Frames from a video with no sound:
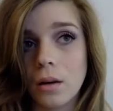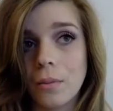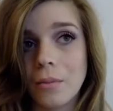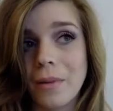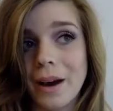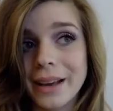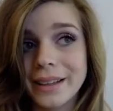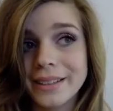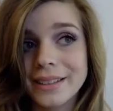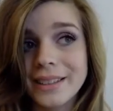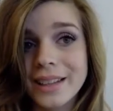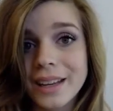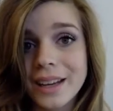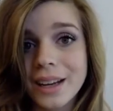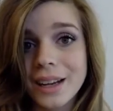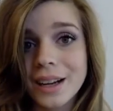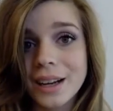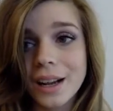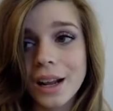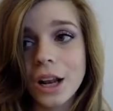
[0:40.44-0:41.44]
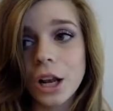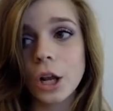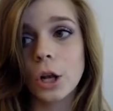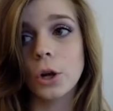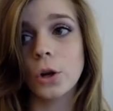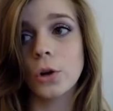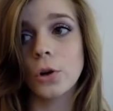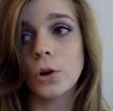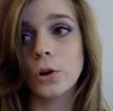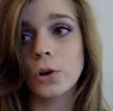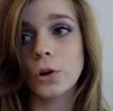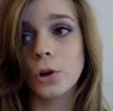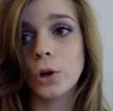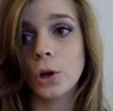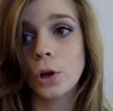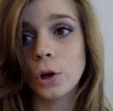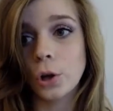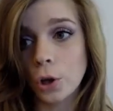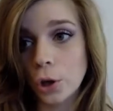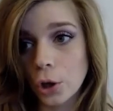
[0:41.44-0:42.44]
my skin looked
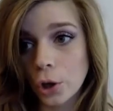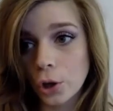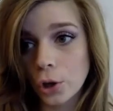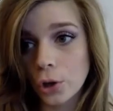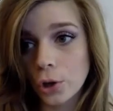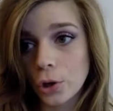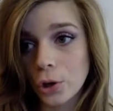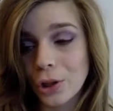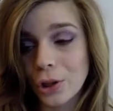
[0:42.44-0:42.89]
good.